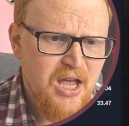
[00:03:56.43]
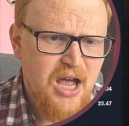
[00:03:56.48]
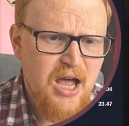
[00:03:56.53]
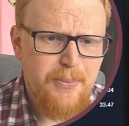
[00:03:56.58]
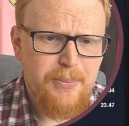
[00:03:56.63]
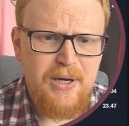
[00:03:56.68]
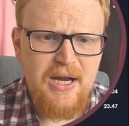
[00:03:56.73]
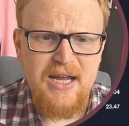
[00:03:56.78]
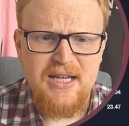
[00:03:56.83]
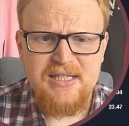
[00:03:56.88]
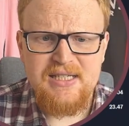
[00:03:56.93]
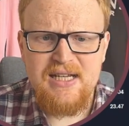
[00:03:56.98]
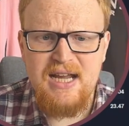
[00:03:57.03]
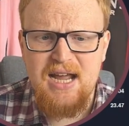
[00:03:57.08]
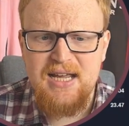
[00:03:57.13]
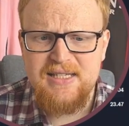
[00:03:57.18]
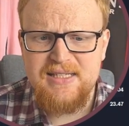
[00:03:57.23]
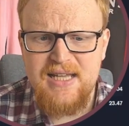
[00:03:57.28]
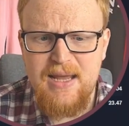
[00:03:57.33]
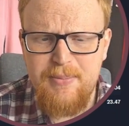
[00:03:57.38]
Player
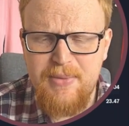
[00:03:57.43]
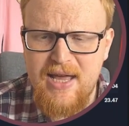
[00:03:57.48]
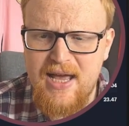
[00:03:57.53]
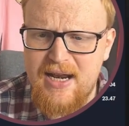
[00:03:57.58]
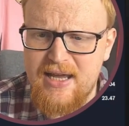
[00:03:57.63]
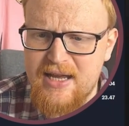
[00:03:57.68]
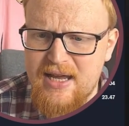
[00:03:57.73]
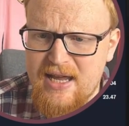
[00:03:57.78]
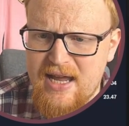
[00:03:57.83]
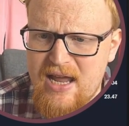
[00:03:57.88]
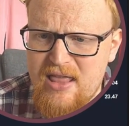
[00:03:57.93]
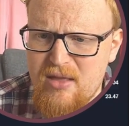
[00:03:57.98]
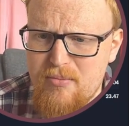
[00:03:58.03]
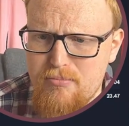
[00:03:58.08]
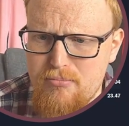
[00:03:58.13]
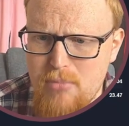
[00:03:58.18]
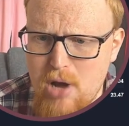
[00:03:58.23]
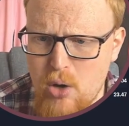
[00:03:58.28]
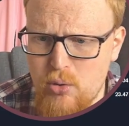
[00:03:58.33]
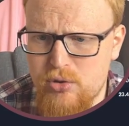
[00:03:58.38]
stats, Sam Gallagher getting the
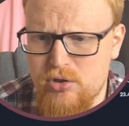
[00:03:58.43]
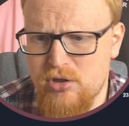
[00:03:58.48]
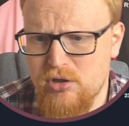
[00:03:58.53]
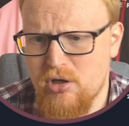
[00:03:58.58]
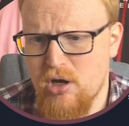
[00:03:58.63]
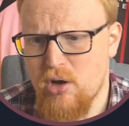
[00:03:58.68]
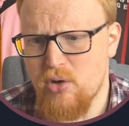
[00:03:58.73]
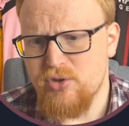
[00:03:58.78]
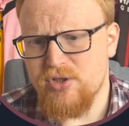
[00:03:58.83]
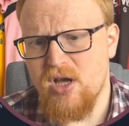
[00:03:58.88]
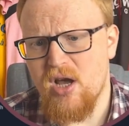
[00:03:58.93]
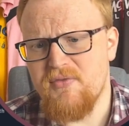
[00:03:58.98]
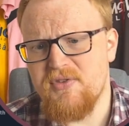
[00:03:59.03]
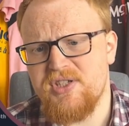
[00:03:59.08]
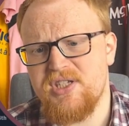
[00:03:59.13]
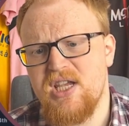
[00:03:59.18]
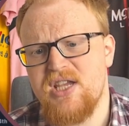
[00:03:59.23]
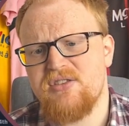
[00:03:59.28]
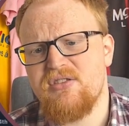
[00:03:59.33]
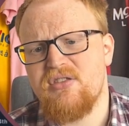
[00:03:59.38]
most goals of the season,